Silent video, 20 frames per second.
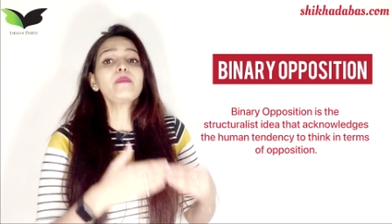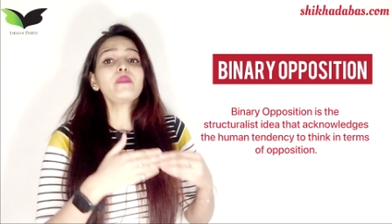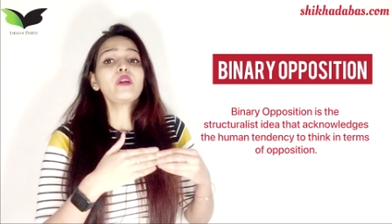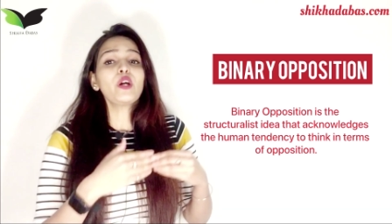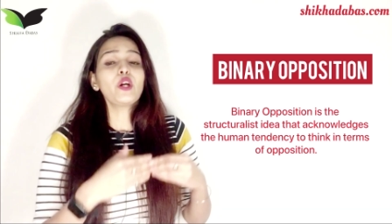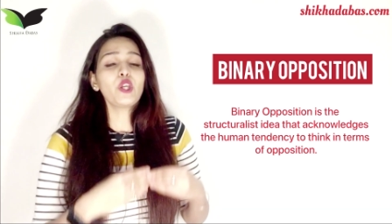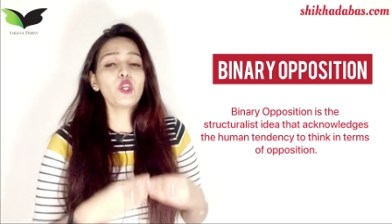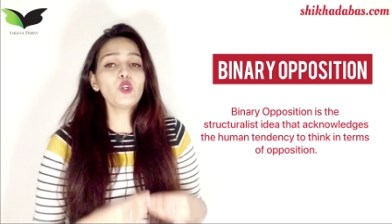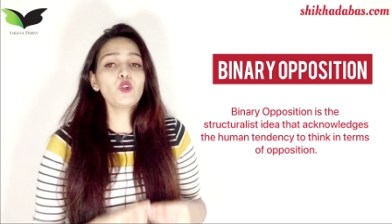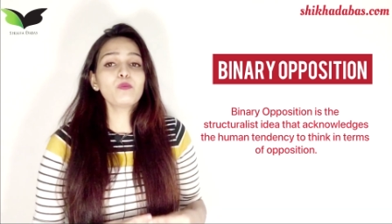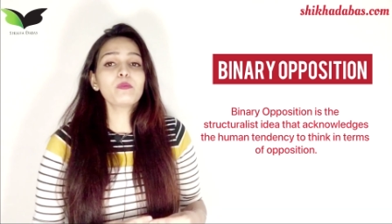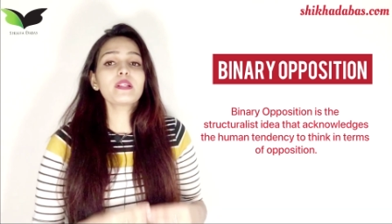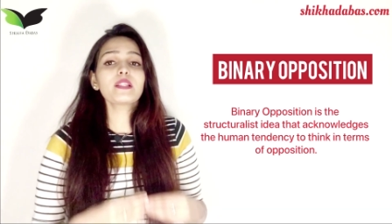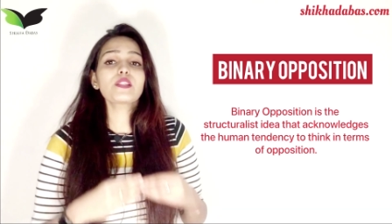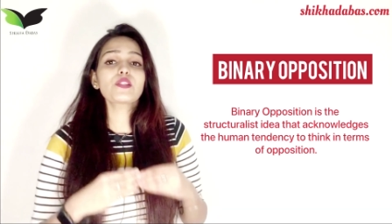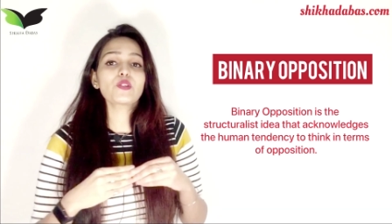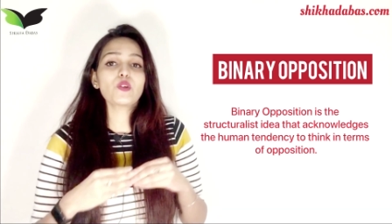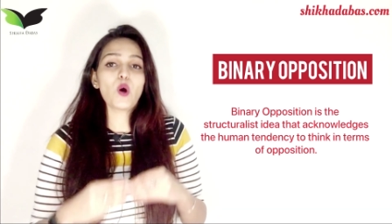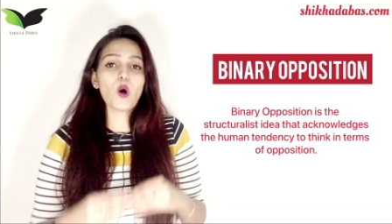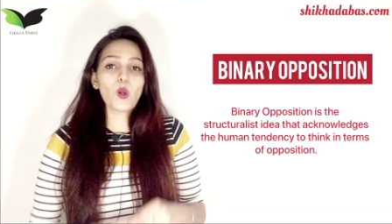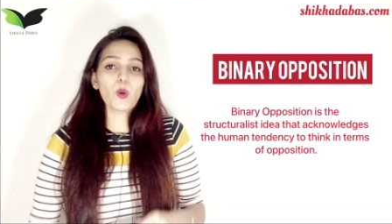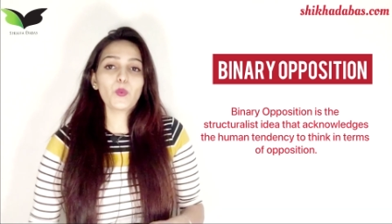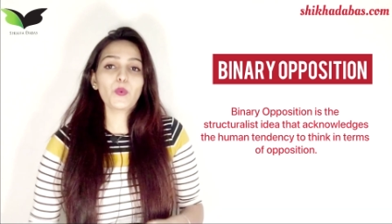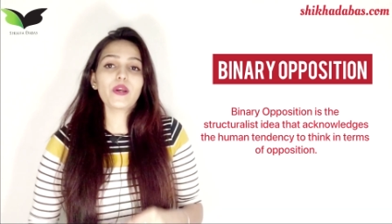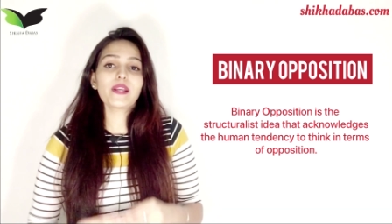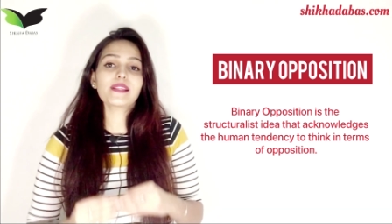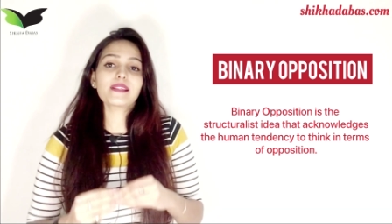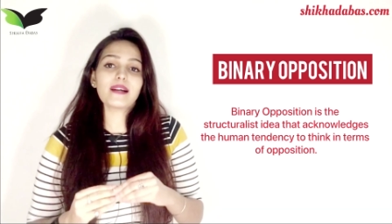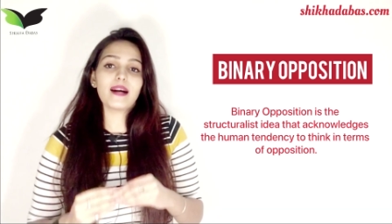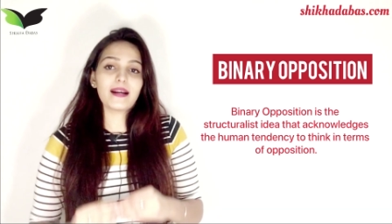humans
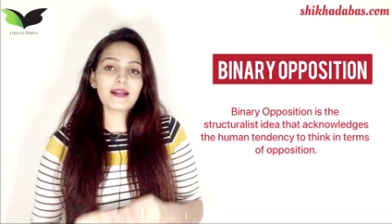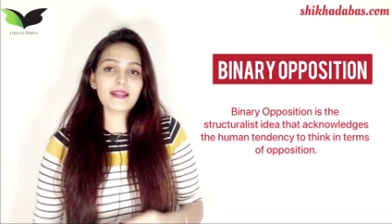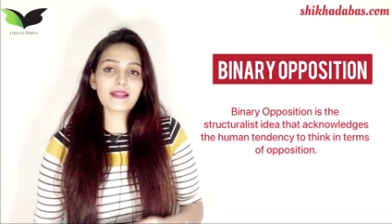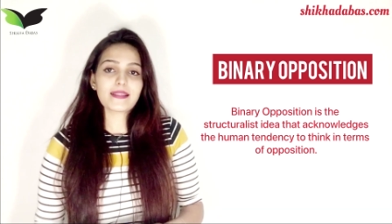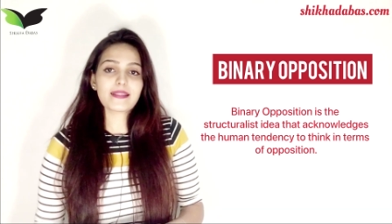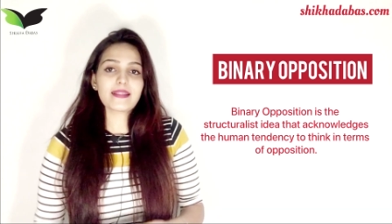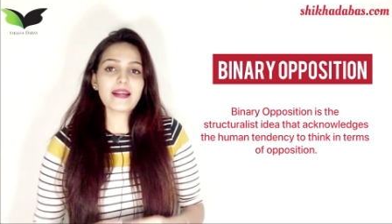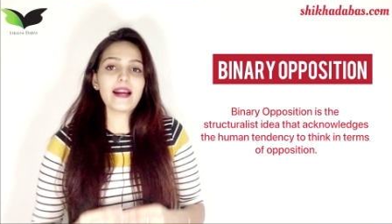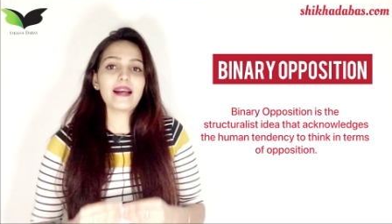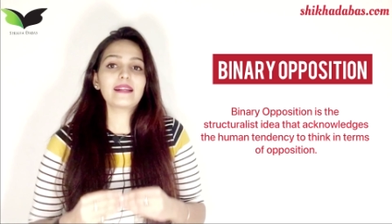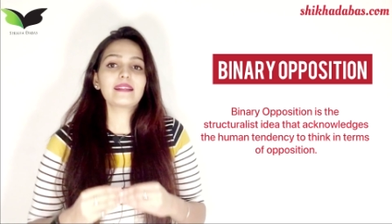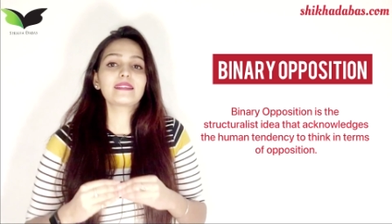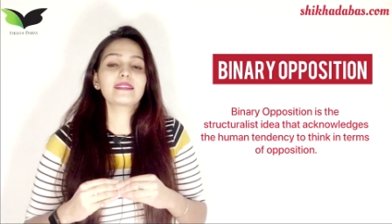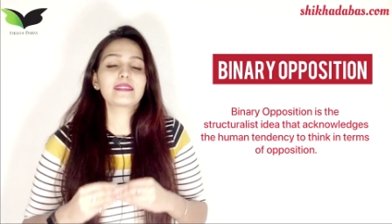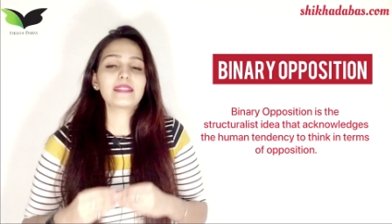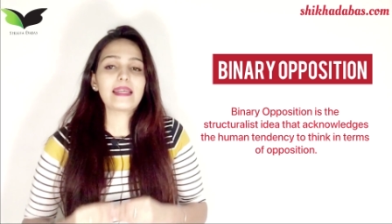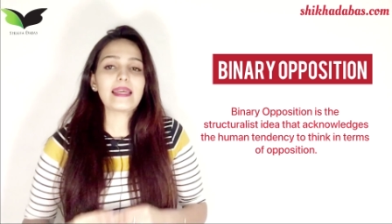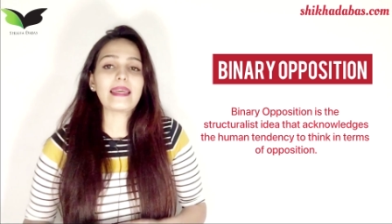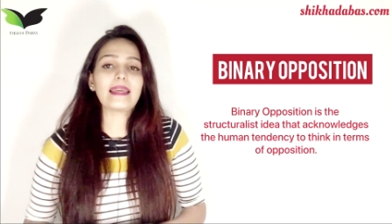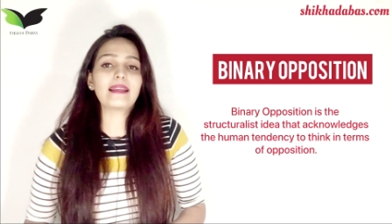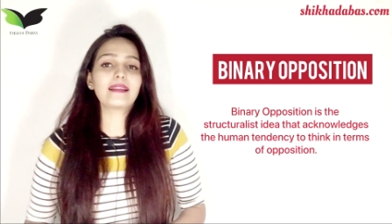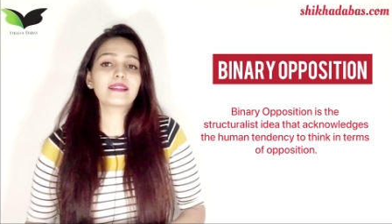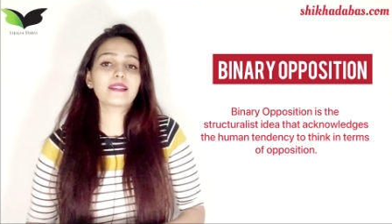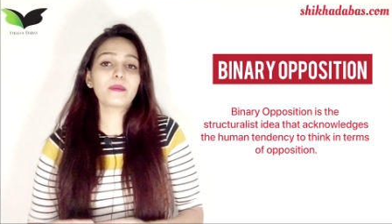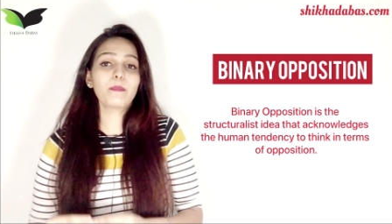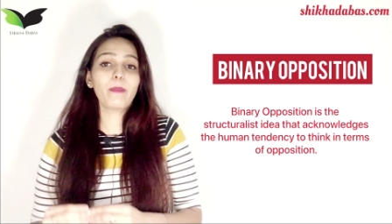always understand things